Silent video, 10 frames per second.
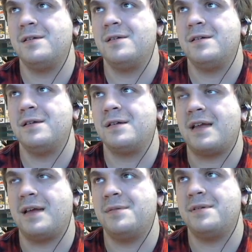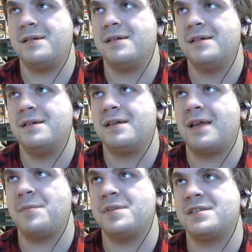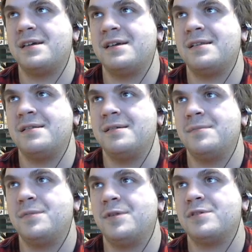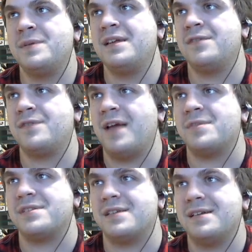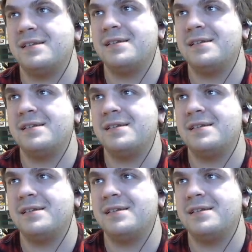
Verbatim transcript: That's what game, you come here for. Game design. So speaking of game design.